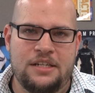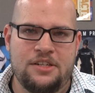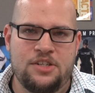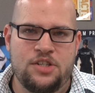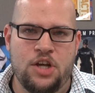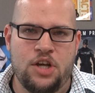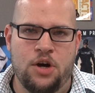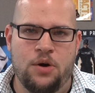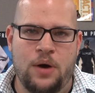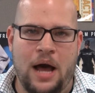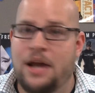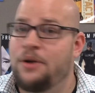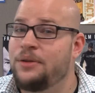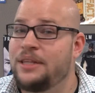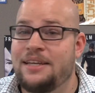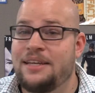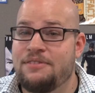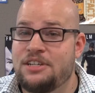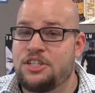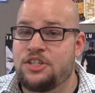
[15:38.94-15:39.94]
so I don't
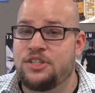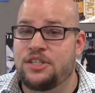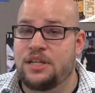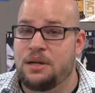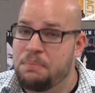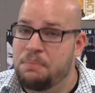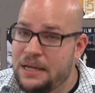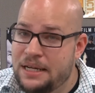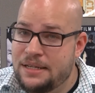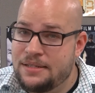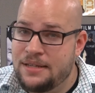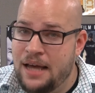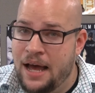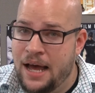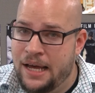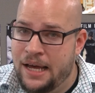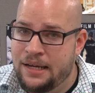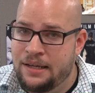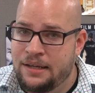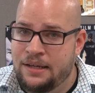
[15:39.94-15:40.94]
think Vision's going to pick a
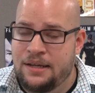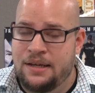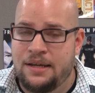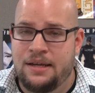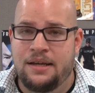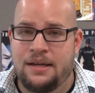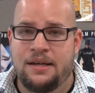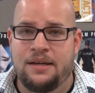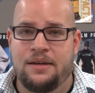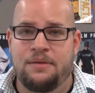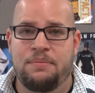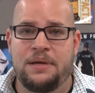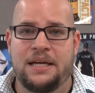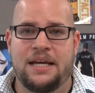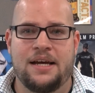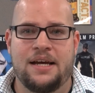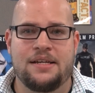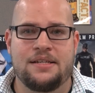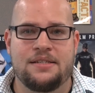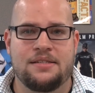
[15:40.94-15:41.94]
side
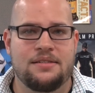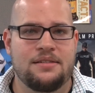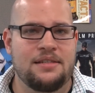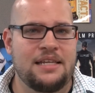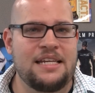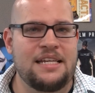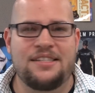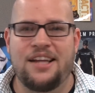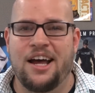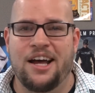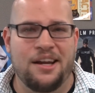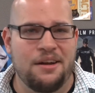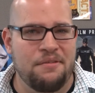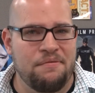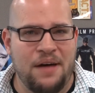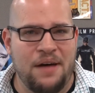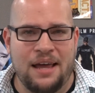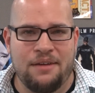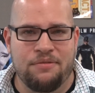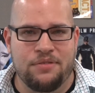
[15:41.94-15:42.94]
because he's not going to
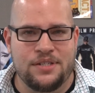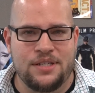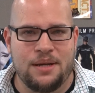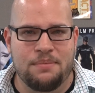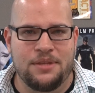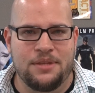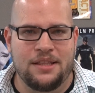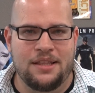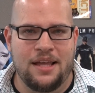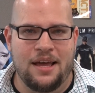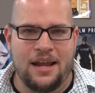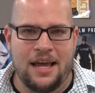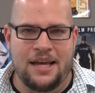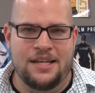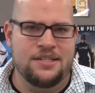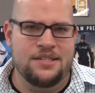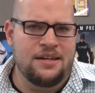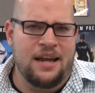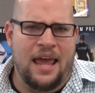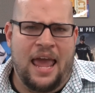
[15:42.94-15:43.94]
fight for something that,
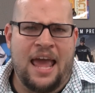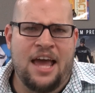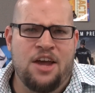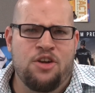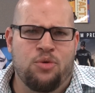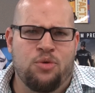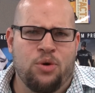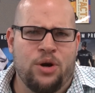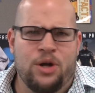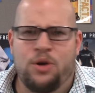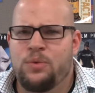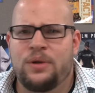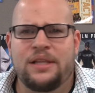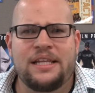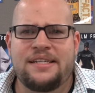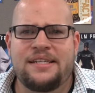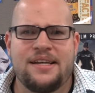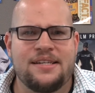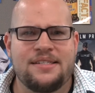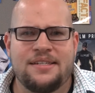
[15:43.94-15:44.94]
as an android,
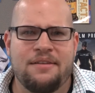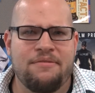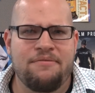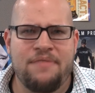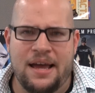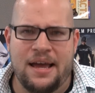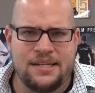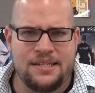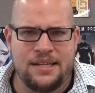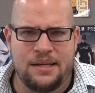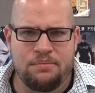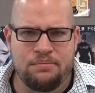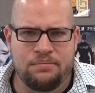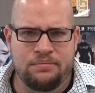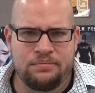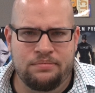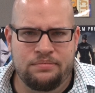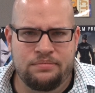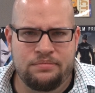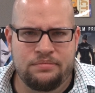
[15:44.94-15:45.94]
really doesn't affect him.
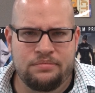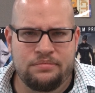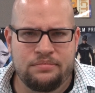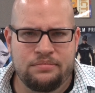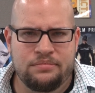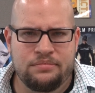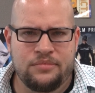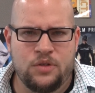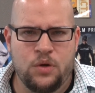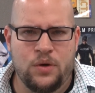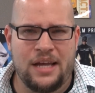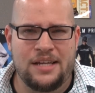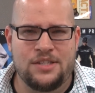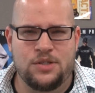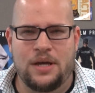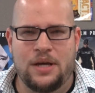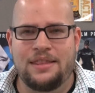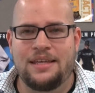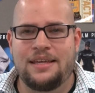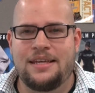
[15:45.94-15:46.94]
Okay,
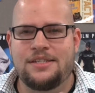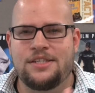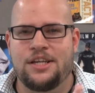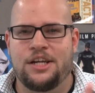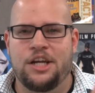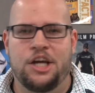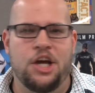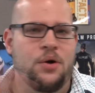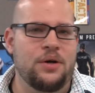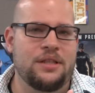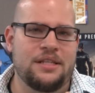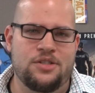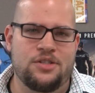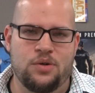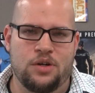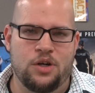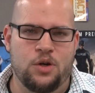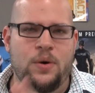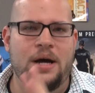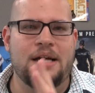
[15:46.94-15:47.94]
so I think he's going to go on this
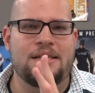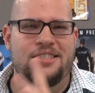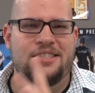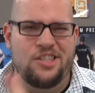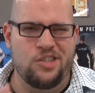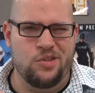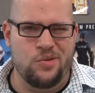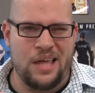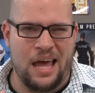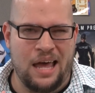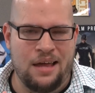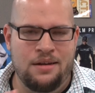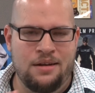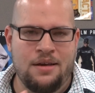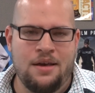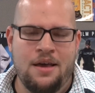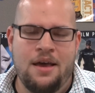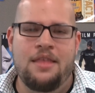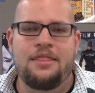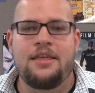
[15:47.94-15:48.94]
sort of quest to do that.
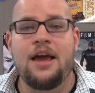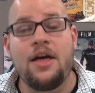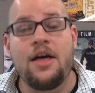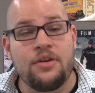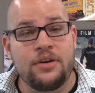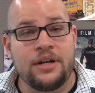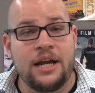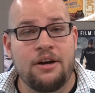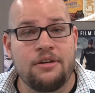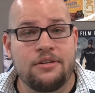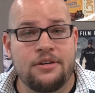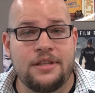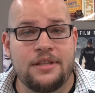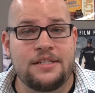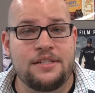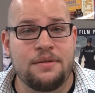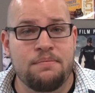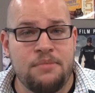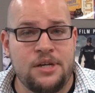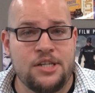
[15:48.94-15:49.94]
The other character
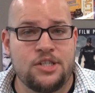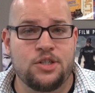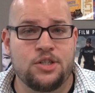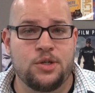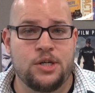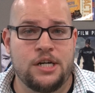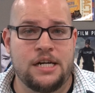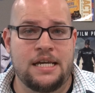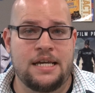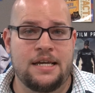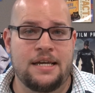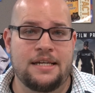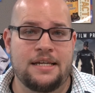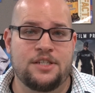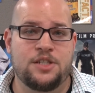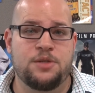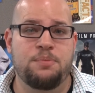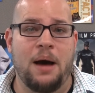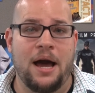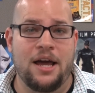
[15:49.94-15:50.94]
that's a mystery is
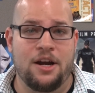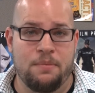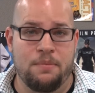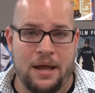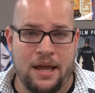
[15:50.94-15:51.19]
Spider